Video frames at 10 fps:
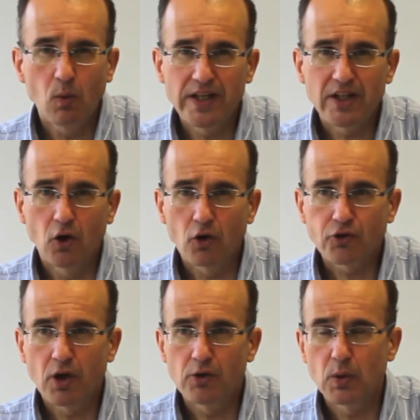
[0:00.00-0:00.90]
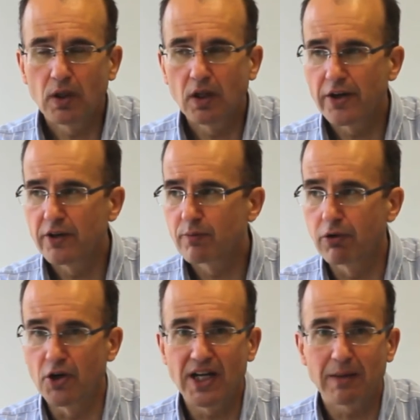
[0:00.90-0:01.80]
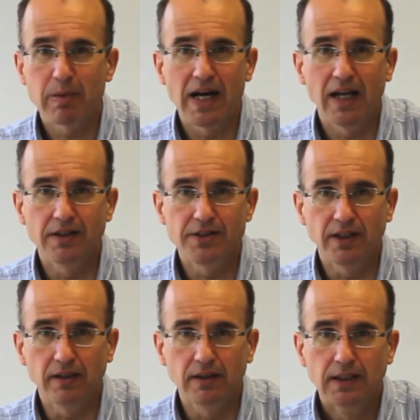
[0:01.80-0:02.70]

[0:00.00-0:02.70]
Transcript: We can also do a lot of project piloting,